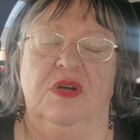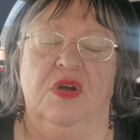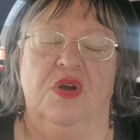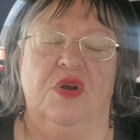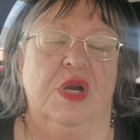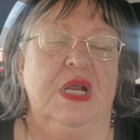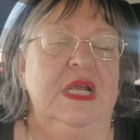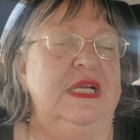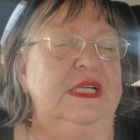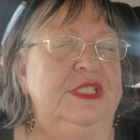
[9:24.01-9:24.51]

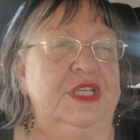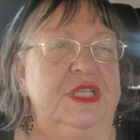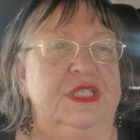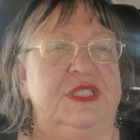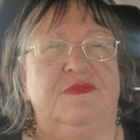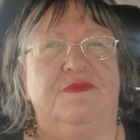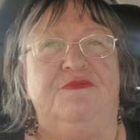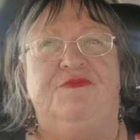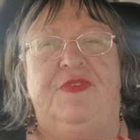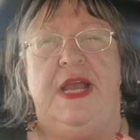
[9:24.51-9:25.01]
or
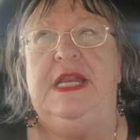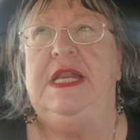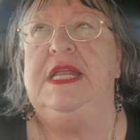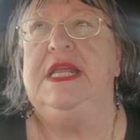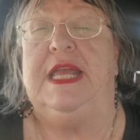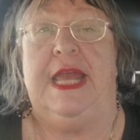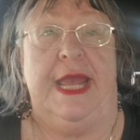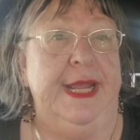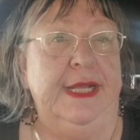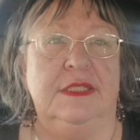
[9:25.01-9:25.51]
just
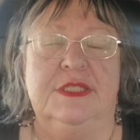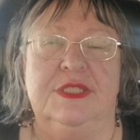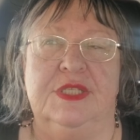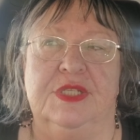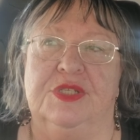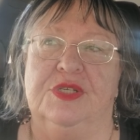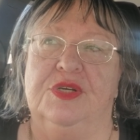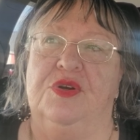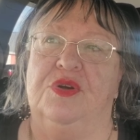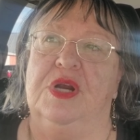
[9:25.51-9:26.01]
fighting
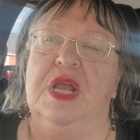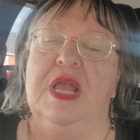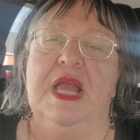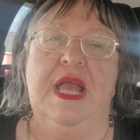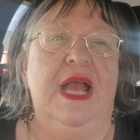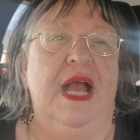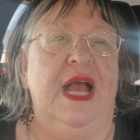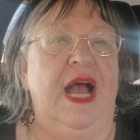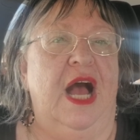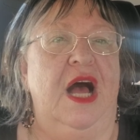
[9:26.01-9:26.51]
cancer, or
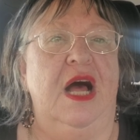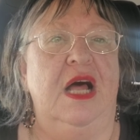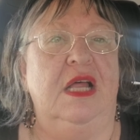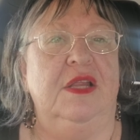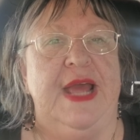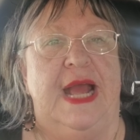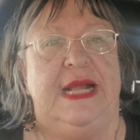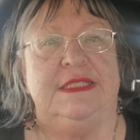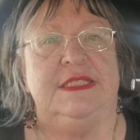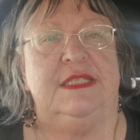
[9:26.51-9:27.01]
all
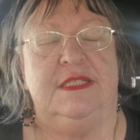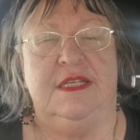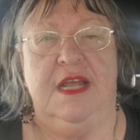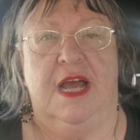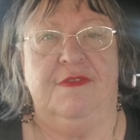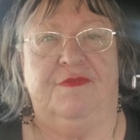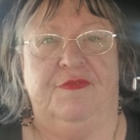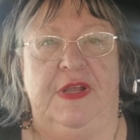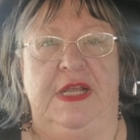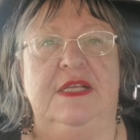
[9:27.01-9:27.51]
that
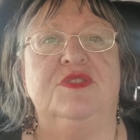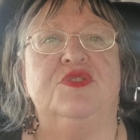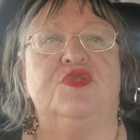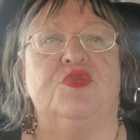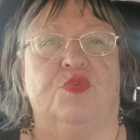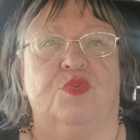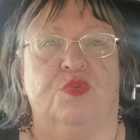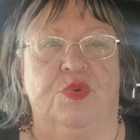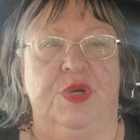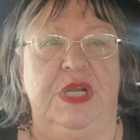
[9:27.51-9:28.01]
stuff is
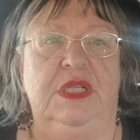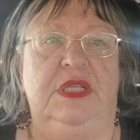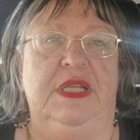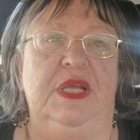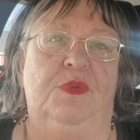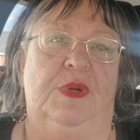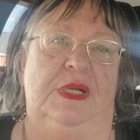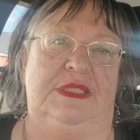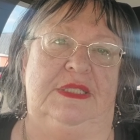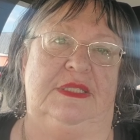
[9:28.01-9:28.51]

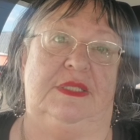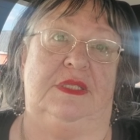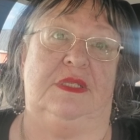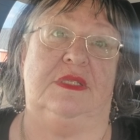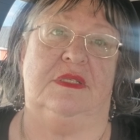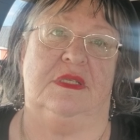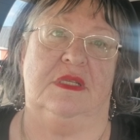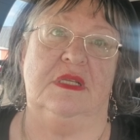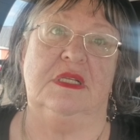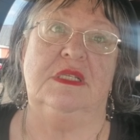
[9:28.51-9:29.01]
really
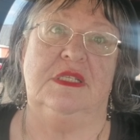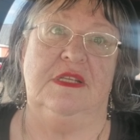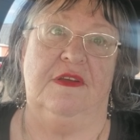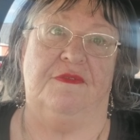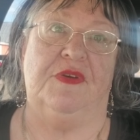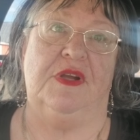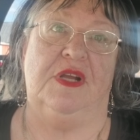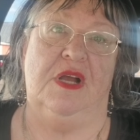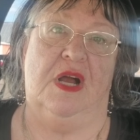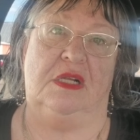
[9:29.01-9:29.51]
what's
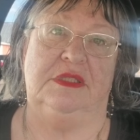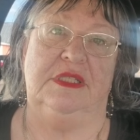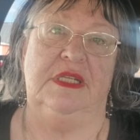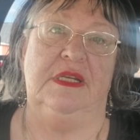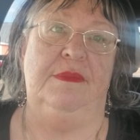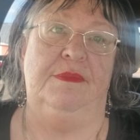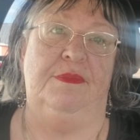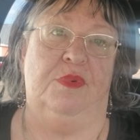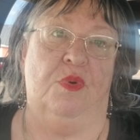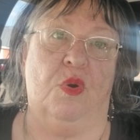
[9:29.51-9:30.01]
difficult and
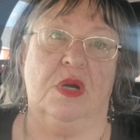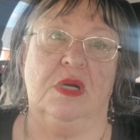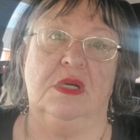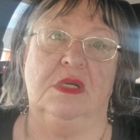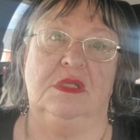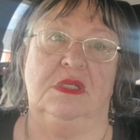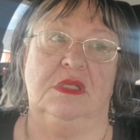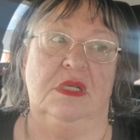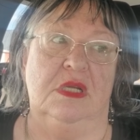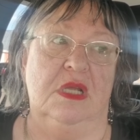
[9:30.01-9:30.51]

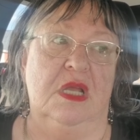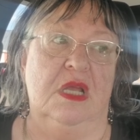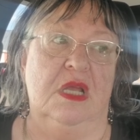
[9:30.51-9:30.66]
important